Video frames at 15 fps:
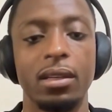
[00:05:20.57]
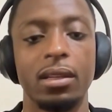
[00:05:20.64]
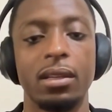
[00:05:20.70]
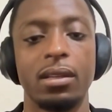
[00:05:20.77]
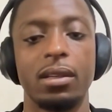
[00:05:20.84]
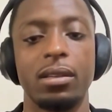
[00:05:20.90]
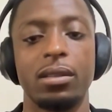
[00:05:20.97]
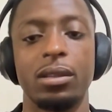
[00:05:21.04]

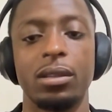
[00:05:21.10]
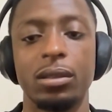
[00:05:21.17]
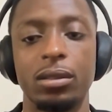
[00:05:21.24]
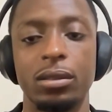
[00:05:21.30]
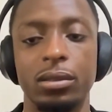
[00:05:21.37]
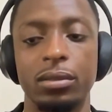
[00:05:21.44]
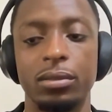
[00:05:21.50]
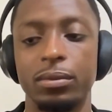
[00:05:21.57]

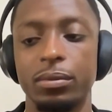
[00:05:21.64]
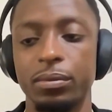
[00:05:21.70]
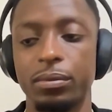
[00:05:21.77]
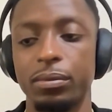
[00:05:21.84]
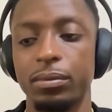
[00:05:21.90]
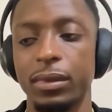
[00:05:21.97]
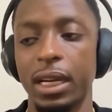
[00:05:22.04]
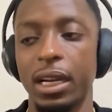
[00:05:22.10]
So
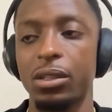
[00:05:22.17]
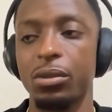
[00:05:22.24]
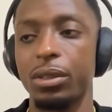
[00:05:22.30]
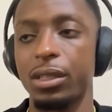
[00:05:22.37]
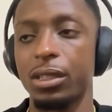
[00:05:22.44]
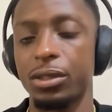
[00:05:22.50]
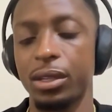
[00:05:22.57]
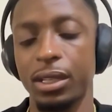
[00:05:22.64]
that was really
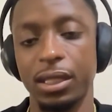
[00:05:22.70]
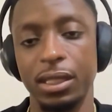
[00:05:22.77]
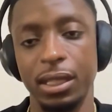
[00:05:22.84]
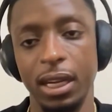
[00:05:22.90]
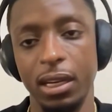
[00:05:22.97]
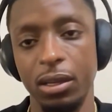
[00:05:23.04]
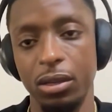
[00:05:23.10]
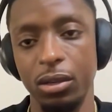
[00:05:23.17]
the transition I
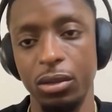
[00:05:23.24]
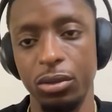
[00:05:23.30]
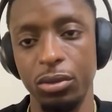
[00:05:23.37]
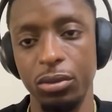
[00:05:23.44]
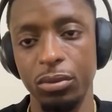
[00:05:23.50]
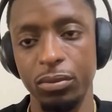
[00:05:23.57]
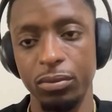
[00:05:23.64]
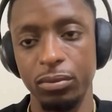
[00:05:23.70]
had to go
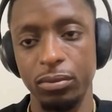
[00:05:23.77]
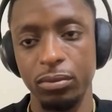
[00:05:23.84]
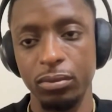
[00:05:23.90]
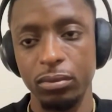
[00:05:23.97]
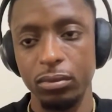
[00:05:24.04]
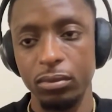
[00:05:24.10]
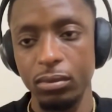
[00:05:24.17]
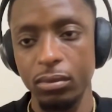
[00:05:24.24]
through.
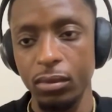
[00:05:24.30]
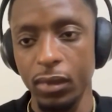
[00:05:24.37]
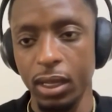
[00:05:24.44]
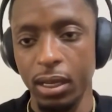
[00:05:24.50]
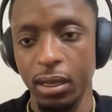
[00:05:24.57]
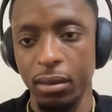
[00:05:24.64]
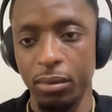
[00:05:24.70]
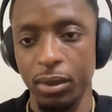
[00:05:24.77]

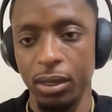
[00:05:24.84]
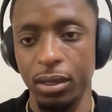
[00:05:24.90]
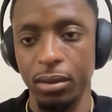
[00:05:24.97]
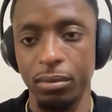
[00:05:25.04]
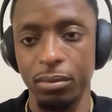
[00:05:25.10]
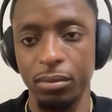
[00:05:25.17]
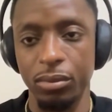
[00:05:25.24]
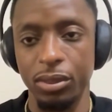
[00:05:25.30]
And
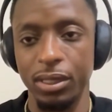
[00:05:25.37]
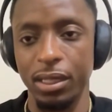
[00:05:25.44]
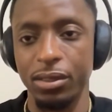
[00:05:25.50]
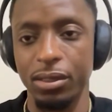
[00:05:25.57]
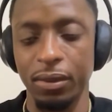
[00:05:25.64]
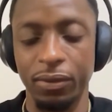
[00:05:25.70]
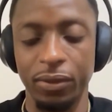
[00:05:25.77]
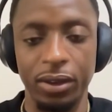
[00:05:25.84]
once I
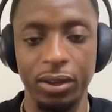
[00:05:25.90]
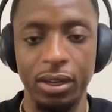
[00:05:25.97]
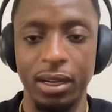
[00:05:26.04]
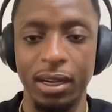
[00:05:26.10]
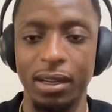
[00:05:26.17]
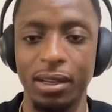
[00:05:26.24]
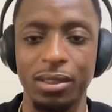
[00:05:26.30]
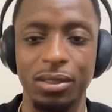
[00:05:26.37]
started figuring it
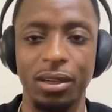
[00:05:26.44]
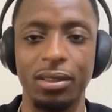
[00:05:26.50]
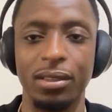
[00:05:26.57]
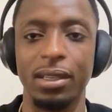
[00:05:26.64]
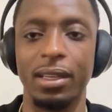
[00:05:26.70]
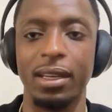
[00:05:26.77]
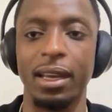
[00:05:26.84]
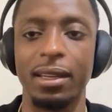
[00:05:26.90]
out and started
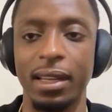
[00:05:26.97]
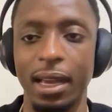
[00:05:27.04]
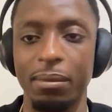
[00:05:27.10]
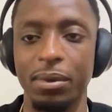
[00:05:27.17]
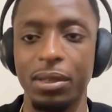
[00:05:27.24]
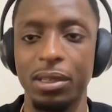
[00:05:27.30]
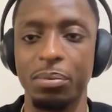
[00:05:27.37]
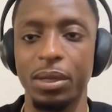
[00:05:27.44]

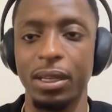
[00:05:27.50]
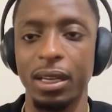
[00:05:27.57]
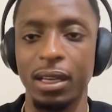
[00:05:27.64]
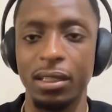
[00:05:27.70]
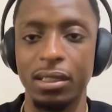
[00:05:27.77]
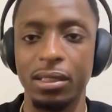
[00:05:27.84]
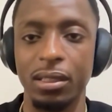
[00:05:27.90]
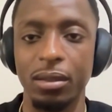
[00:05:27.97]
adapting to speaking
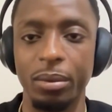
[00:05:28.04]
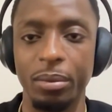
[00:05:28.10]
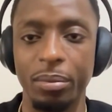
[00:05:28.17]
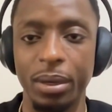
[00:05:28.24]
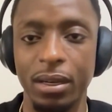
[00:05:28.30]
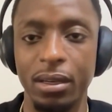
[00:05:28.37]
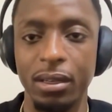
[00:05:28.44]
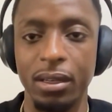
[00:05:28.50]
English a little bit
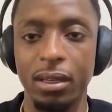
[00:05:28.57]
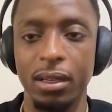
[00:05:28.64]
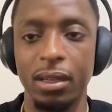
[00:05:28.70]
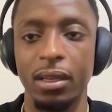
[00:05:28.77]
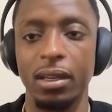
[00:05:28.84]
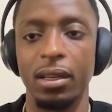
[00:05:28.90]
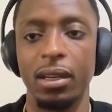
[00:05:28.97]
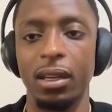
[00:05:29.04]
better,
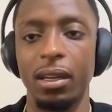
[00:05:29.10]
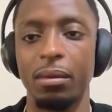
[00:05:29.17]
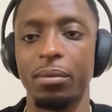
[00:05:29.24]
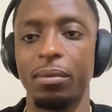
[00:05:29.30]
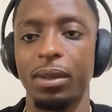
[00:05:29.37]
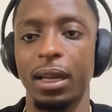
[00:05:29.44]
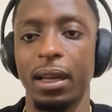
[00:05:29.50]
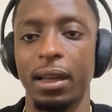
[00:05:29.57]

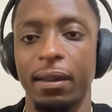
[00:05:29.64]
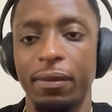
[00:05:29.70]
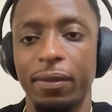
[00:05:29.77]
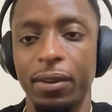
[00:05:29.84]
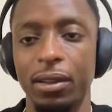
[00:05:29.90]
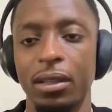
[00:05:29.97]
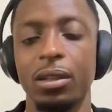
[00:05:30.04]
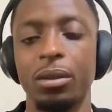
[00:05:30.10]
I
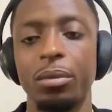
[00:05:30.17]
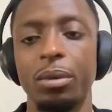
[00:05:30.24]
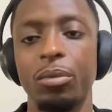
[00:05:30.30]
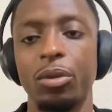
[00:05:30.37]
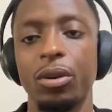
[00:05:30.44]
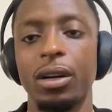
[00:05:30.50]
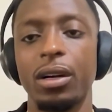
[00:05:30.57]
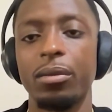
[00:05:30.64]
felt a little bit
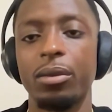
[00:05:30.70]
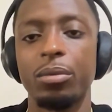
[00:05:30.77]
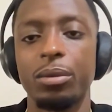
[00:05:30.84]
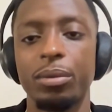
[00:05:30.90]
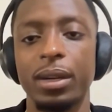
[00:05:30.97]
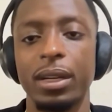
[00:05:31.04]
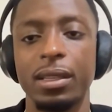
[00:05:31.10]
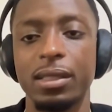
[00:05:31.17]
more comfortable.
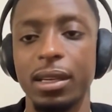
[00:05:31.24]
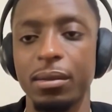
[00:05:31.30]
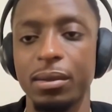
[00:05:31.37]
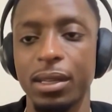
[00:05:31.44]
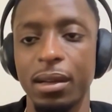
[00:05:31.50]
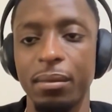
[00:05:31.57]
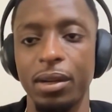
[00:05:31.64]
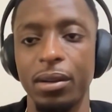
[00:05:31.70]
But at the same
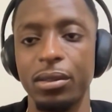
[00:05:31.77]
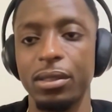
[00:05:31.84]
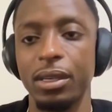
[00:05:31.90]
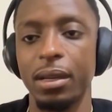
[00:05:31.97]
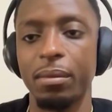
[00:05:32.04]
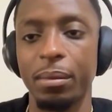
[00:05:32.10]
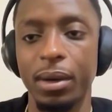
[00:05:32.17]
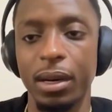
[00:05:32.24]
time, I always had
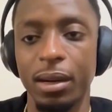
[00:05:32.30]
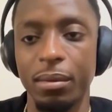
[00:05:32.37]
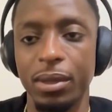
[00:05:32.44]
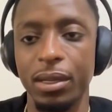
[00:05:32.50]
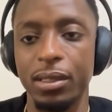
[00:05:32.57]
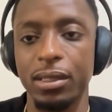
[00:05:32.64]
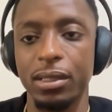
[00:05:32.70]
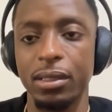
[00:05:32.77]
my mom
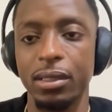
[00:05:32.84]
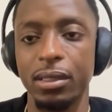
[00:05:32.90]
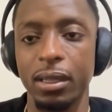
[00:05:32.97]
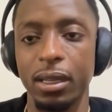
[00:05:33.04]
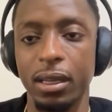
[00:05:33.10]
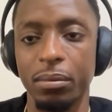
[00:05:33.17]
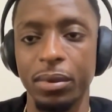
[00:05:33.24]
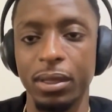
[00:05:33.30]
there to
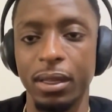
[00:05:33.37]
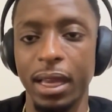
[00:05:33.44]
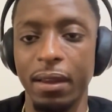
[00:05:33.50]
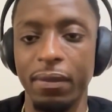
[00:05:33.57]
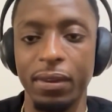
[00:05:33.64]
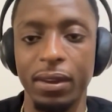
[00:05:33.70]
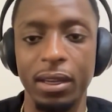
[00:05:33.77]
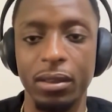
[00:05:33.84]
help me
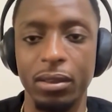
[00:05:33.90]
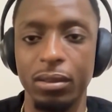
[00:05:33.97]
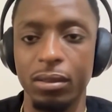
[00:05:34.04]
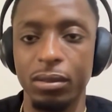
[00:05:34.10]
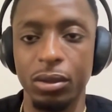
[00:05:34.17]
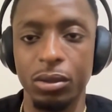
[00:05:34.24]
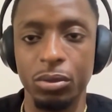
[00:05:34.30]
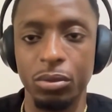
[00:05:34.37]
navigate
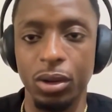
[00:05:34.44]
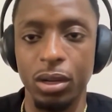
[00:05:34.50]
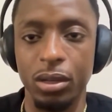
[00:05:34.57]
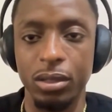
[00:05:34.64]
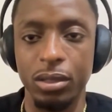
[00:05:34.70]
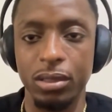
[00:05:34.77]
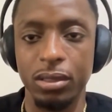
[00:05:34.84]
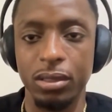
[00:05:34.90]
those waters